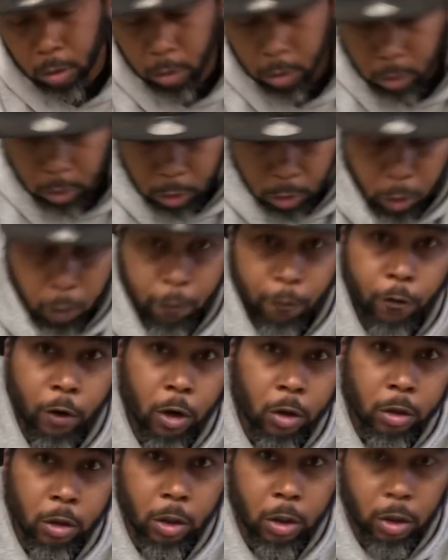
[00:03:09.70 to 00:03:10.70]
So
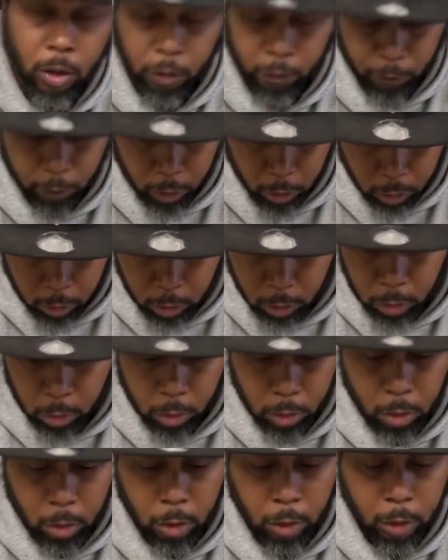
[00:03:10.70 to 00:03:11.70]
first things first,
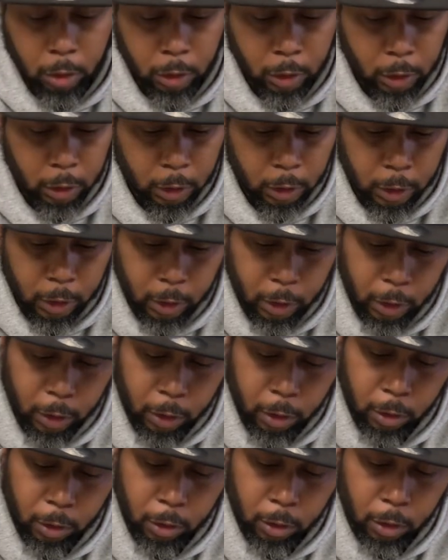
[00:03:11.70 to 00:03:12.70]

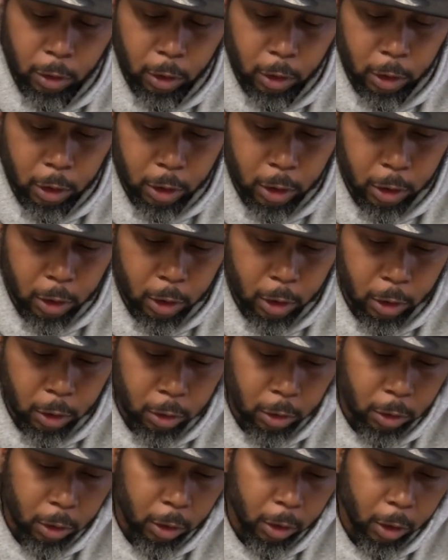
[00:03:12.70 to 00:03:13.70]
the gun
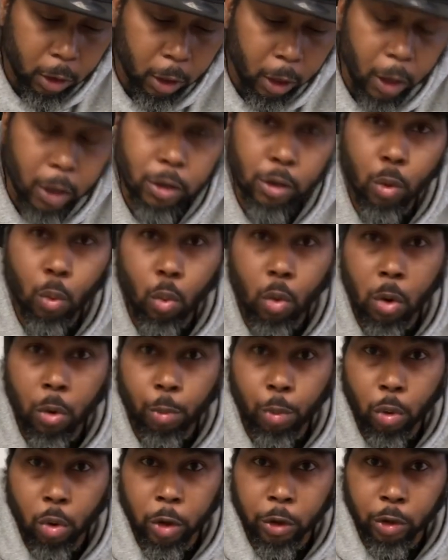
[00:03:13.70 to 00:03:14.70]
has a
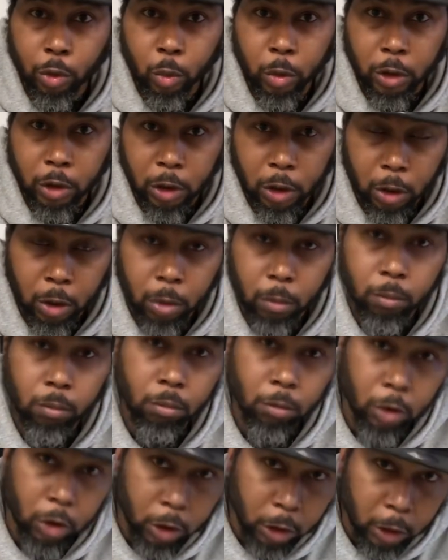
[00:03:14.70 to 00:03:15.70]
1.3 tip,
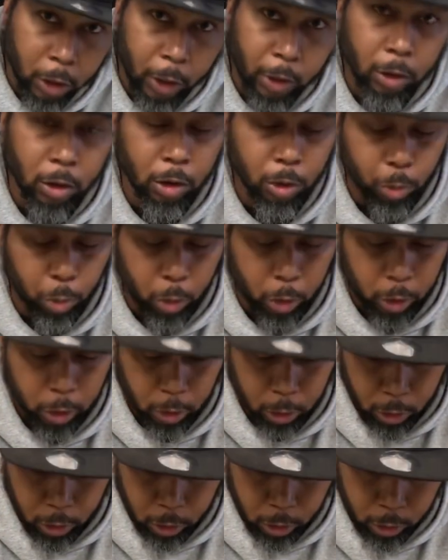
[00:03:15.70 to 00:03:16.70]
just like the SprayIT
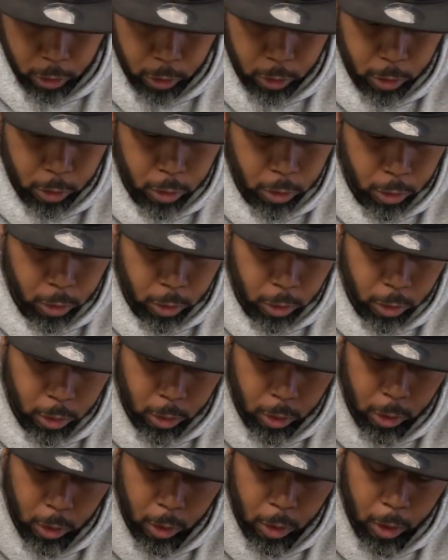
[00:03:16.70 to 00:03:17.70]
does.
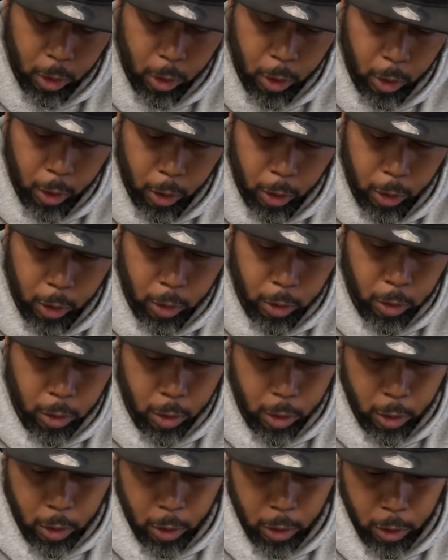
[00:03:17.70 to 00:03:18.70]
And
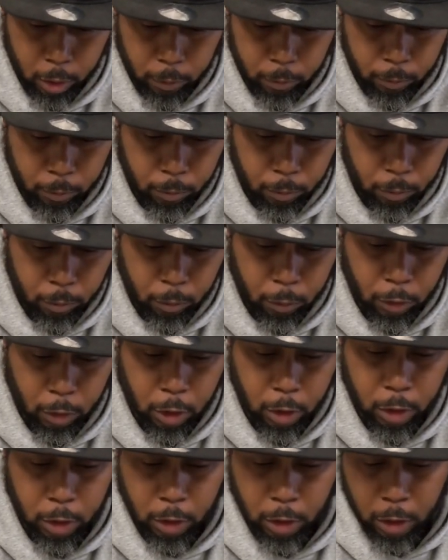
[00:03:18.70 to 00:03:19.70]

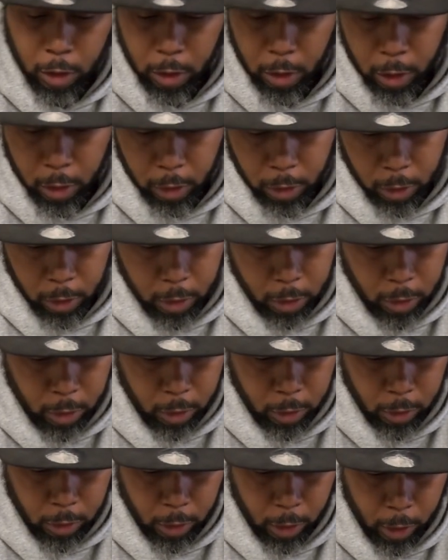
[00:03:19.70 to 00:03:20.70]
this gun
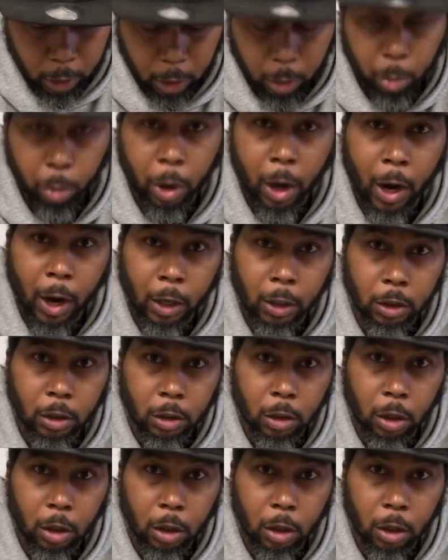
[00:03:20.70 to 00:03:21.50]
is a polished